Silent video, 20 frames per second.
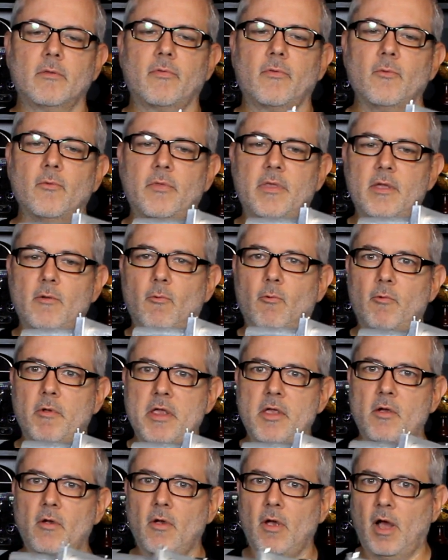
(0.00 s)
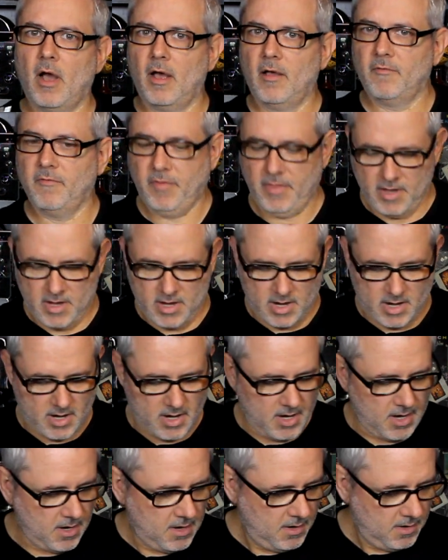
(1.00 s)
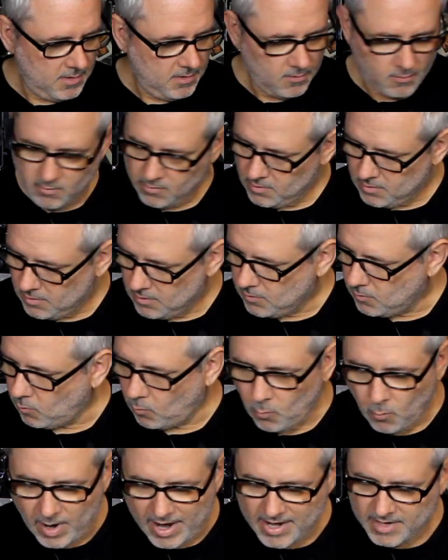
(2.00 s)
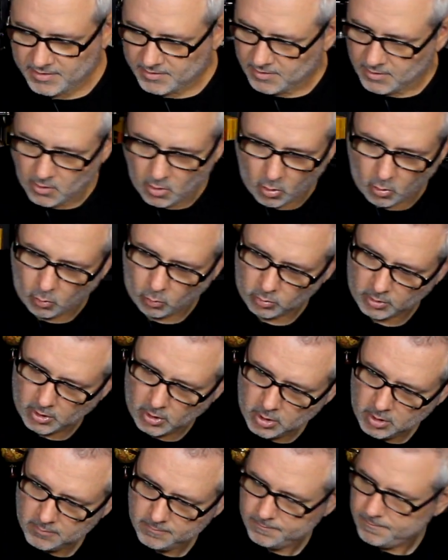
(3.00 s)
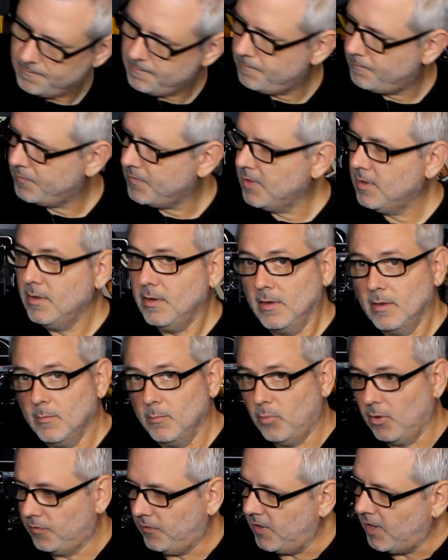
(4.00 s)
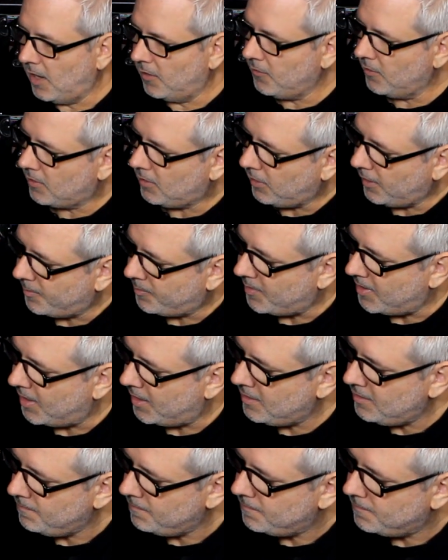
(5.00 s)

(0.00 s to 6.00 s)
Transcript: through the rear of the weight holder. Put the other clip in,